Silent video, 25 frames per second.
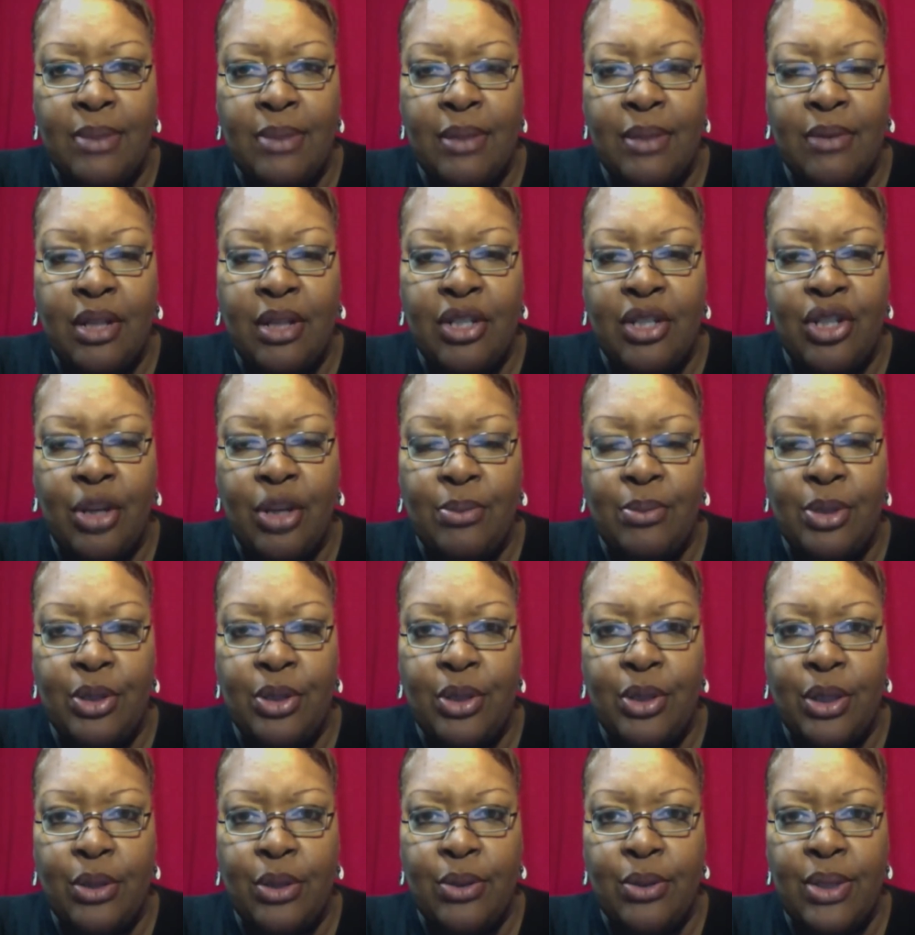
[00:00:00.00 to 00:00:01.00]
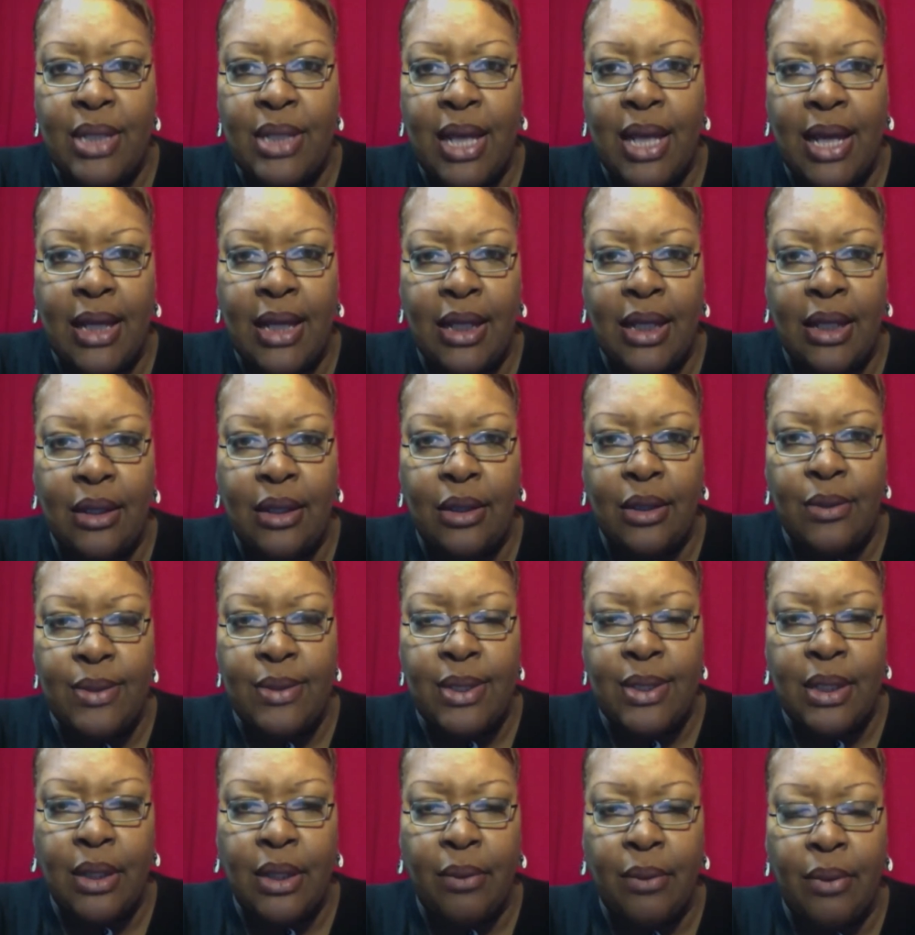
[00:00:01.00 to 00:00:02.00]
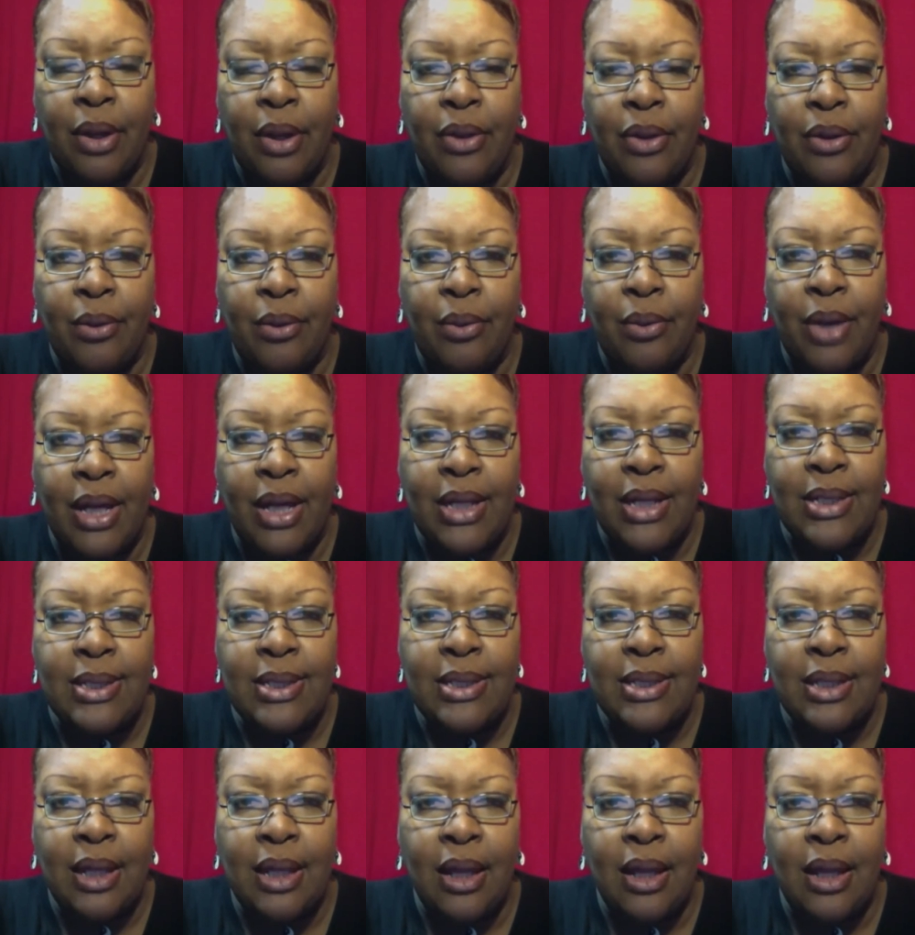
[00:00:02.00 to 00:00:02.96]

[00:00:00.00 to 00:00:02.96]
of the jumpsuits hanging loosely around their waists.